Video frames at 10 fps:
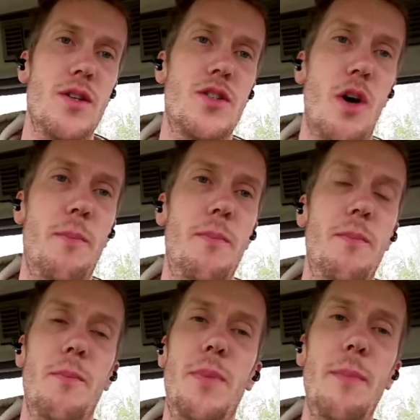So,
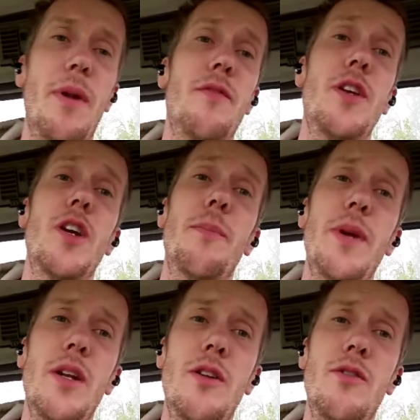people of the
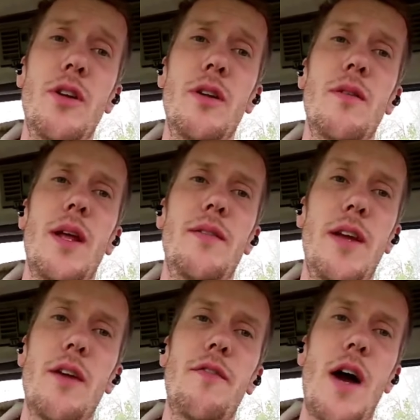European Union,
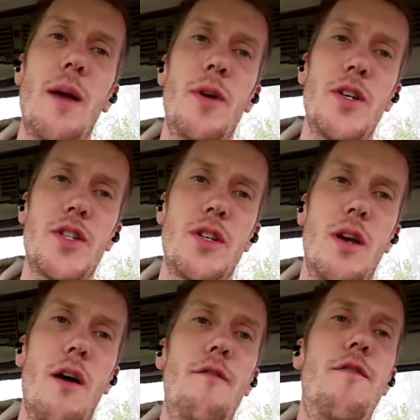dear farmers,
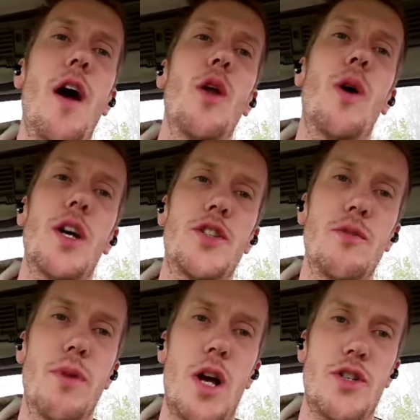follow us
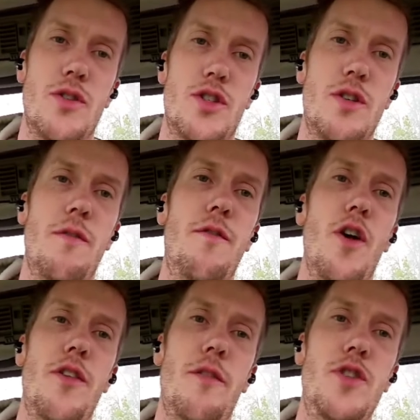to Brussels,
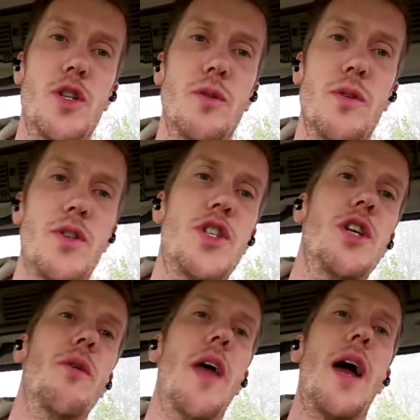fourth of June.
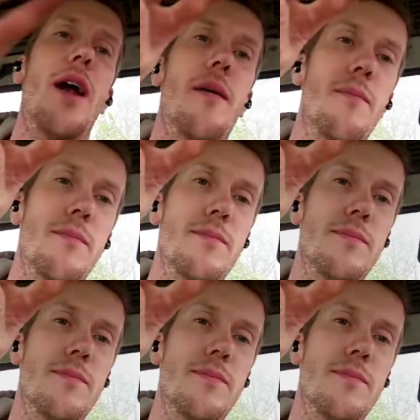See you there.